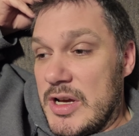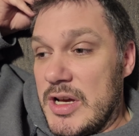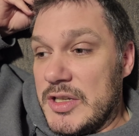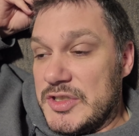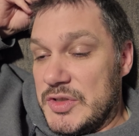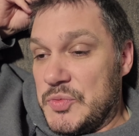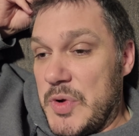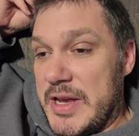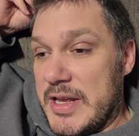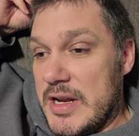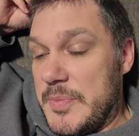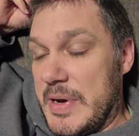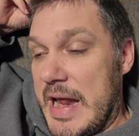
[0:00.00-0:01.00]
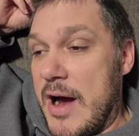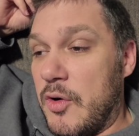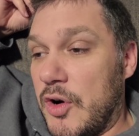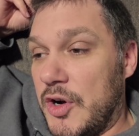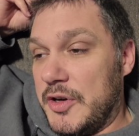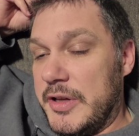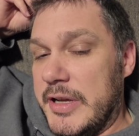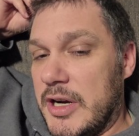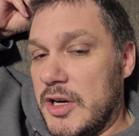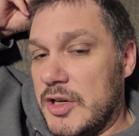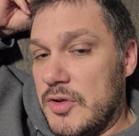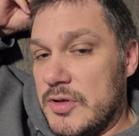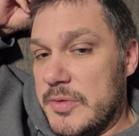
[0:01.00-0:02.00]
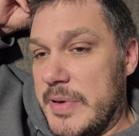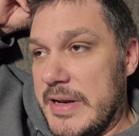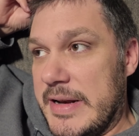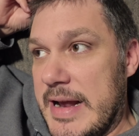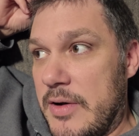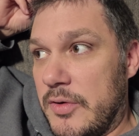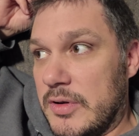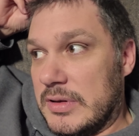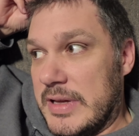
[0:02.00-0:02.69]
uh, she's waking up an hour earlier, going to bed an hour